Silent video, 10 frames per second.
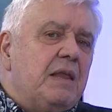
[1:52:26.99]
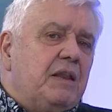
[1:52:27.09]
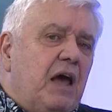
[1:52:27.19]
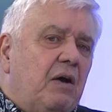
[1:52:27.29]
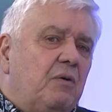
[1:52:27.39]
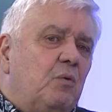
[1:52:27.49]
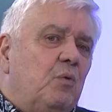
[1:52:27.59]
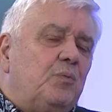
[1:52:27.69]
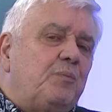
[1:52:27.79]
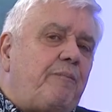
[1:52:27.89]
Now,
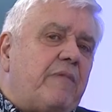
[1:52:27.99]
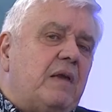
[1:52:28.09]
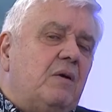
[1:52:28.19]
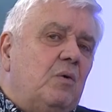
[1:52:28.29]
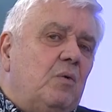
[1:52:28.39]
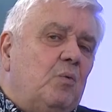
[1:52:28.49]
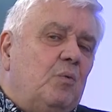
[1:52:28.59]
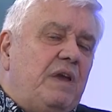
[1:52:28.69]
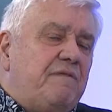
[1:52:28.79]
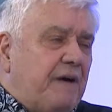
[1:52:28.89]

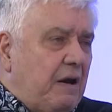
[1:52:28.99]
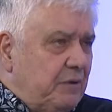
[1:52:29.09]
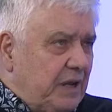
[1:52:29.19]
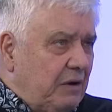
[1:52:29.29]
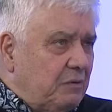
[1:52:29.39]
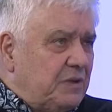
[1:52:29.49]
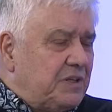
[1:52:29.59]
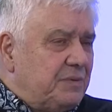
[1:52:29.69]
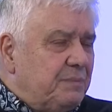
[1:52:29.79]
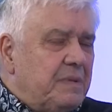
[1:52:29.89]
we found
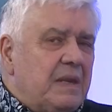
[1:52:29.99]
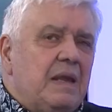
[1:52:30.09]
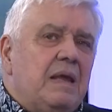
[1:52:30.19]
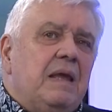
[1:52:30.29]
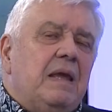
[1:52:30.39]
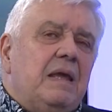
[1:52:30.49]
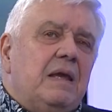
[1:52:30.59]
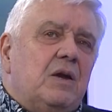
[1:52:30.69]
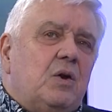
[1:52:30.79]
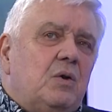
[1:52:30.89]
out
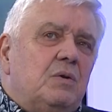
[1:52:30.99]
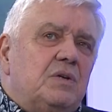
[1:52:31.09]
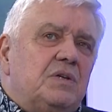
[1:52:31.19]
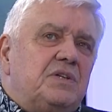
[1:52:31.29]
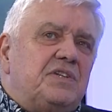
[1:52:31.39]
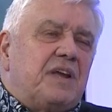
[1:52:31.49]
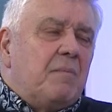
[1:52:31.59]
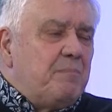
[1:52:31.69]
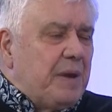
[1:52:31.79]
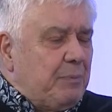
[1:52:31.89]

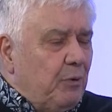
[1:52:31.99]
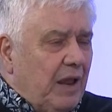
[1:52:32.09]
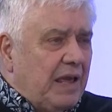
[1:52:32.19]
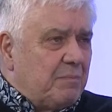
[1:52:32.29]
some people like